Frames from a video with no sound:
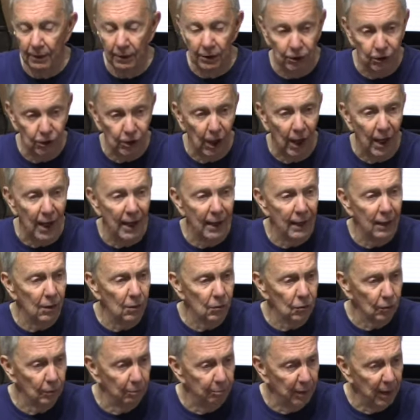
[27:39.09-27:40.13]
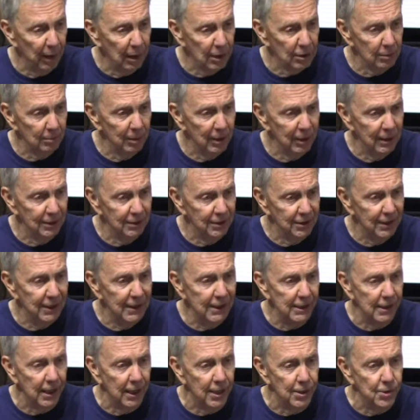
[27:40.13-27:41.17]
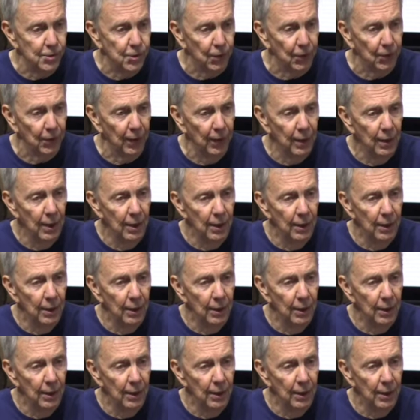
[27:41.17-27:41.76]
a child or possibly a teenager,